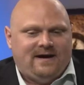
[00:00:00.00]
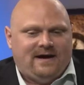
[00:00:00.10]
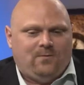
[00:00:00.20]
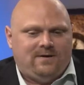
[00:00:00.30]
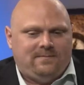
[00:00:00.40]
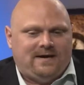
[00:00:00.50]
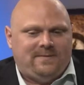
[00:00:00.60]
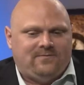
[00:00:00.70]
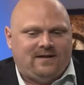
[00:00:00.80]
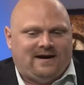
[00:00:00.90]
And what it made
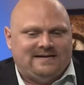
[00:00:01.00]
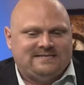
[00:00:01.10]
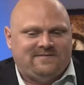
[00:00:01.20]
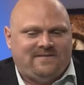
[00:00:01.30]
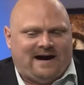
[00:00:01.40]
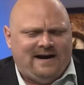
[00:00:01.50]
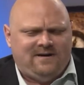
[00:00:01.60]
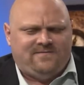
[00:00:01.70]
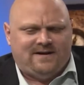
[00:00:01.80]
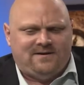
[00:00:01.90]
me realize is if I
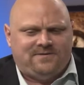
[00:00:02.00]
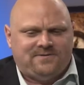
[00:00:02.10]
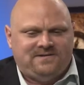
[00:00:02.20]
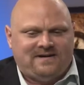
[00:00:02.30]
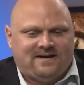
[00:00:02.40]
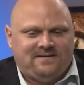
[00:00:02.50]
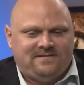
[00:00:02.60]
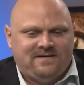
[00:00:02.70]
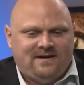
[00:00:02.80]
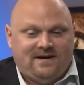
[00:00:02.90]
could find it in 30
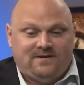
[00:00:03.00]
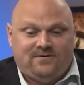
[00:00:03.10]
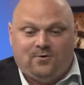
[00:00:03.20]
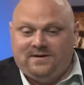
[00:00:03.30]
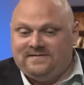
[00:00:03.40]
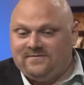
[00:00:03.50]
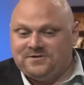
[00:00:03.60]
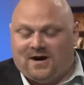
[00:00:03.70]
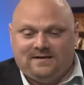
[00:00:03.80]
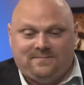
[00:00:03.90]
seconds, and nobody's ever
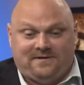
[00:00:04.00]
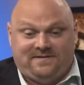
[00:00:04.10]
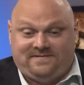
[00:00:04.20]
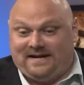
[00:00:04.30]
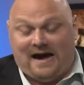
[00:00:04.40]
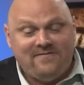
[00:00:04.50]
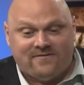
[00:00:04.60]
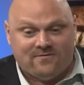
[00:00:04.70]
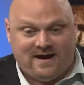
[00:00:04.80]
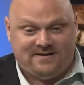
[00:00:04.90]
talked about this that I've
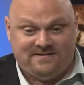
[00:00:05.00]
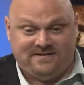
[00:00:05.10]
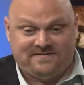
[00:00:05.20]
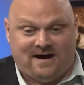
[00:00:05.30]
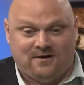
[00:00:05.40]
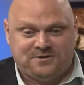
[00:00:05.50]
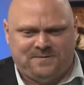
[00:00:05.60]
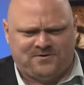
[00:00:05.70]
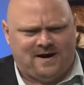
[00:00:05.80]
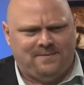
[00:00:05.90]
ever read in
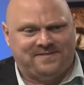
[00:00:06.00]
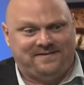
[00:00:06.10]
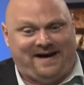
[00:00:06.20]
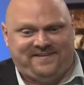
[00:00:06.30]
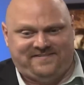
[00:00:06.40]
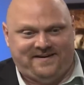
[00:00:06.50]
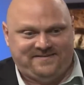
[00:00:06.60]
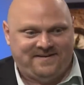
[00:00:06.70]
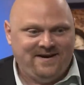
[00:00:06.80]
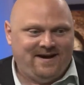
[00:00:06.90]
scholarship, they're talking about the
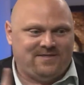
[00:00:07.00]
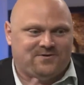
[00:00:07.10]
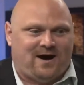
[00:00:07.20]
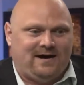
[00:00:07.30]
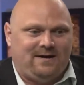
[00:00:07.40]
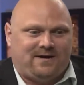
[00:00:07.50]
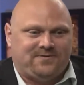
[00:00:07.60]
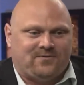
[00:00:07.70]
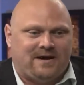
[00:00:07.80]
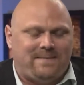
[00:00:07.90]
Gnostics, and they're talking about
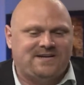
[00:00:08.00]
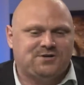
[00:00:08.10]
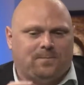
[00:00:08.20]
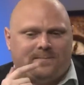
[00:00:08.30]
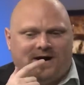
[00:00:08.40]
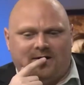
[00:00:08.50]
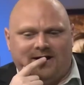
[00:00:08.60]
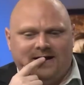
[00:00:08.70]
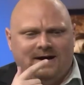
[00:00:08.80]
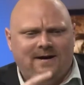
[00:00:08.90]
the Greek magical
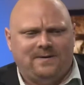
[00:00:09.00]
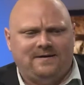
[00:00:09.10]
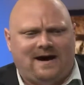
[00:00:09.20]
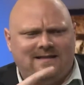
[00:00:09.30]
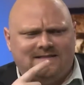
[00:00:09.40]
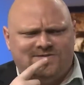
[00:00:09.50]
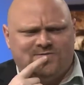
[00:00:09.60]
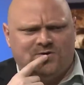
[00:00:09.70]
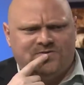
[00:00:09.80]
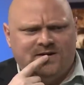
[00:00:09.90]
papyri, but not this
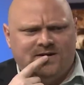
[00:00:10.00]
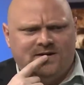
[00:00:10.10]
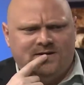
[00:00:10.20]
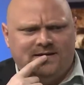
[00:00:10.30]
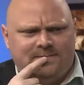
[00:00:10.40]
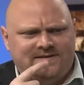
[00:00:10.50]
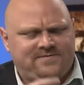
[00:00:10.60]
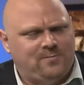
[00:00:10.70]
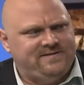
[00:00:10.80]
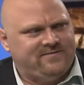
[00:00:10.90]
source, that
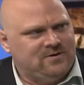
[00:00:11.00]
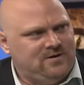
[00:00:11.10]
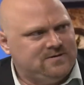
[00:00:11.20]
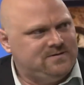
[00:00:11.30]
means nobody's ever looked.